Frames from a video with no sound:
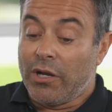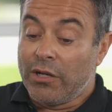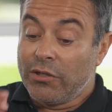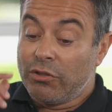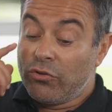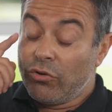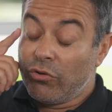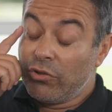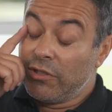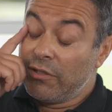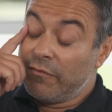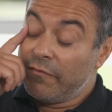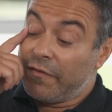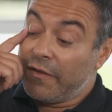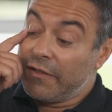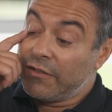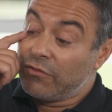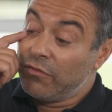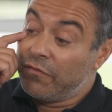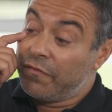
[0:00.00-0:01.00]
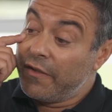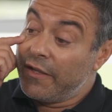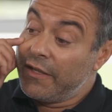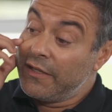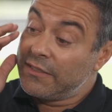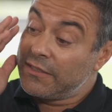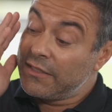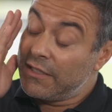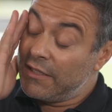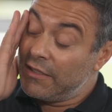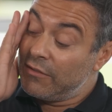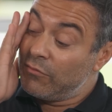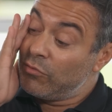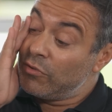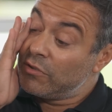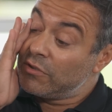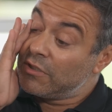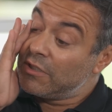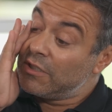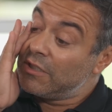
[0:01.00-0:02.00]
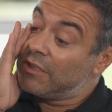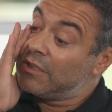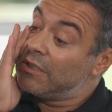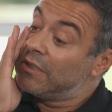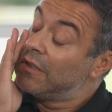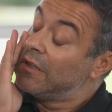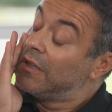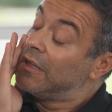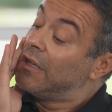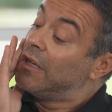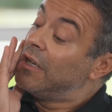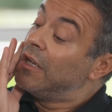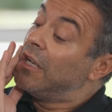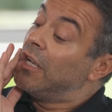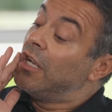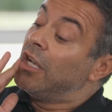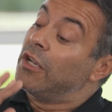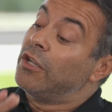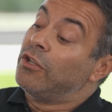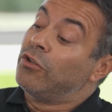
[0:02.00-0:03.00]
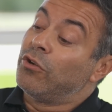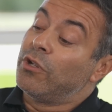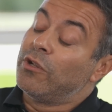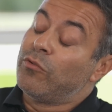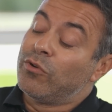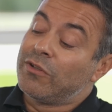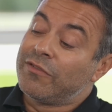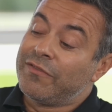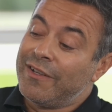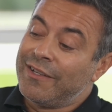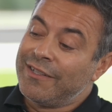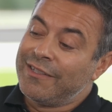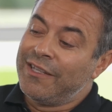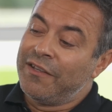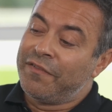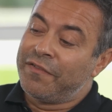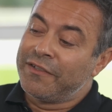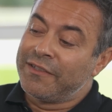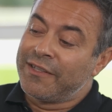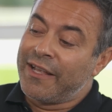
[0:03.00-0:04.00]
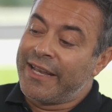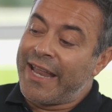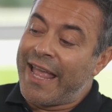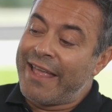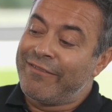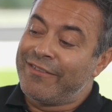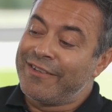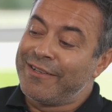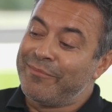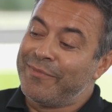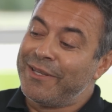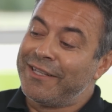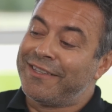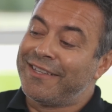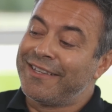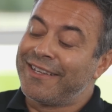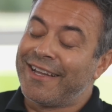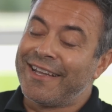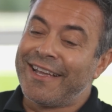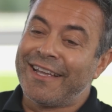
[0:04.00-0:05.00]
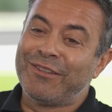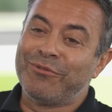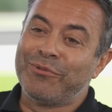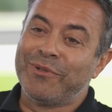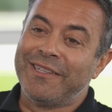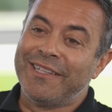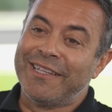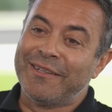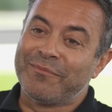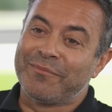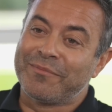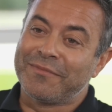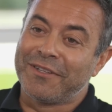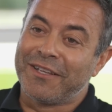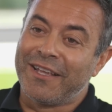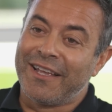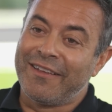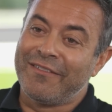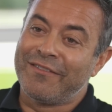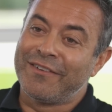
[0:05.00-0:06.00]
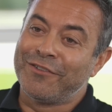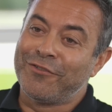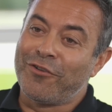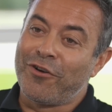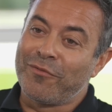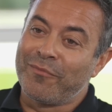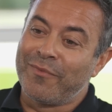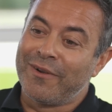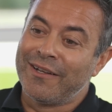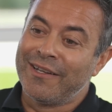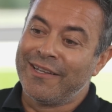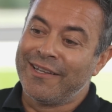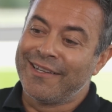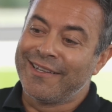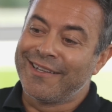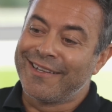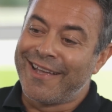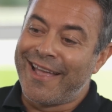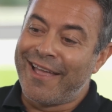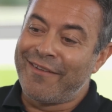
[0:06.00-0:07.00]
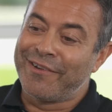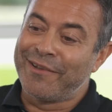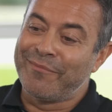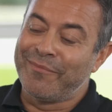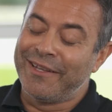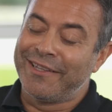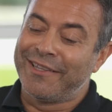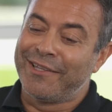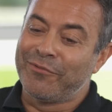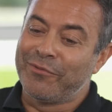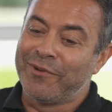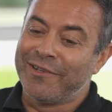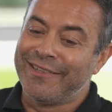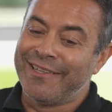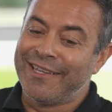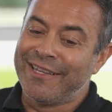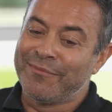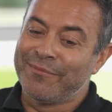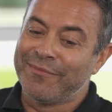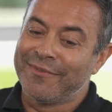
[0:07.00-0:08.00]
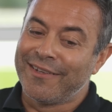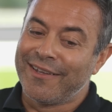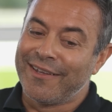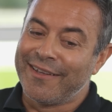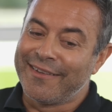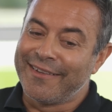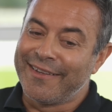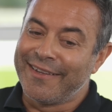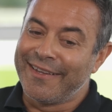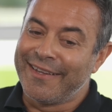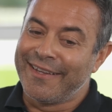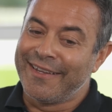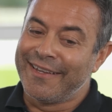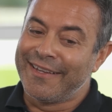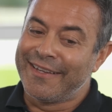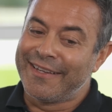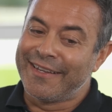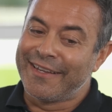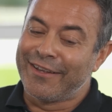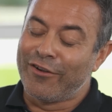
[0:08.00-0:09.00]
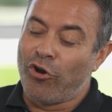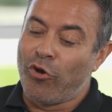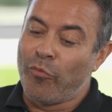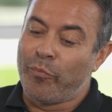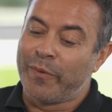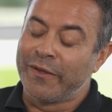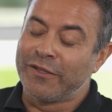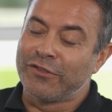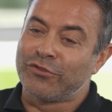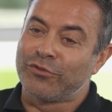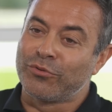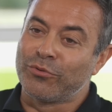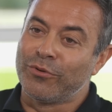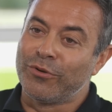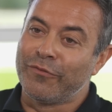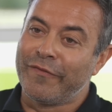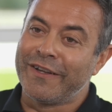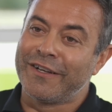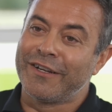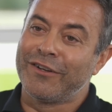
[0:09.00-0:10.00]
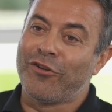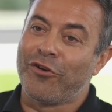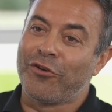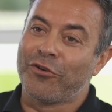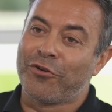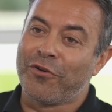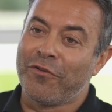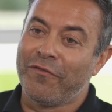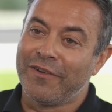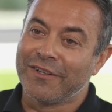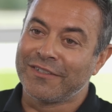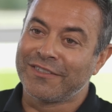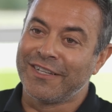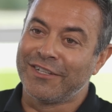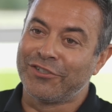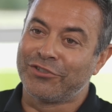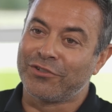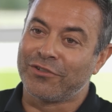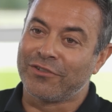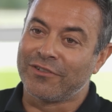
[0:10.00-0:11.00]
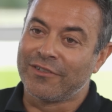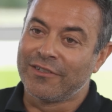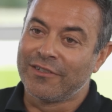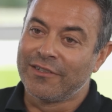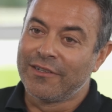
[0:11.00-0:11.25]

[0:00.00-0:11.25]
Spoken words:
I told him face to face. It was, it was very different than every meeting I had with him. Normally, every meeting with him, he opens to a very long conversation.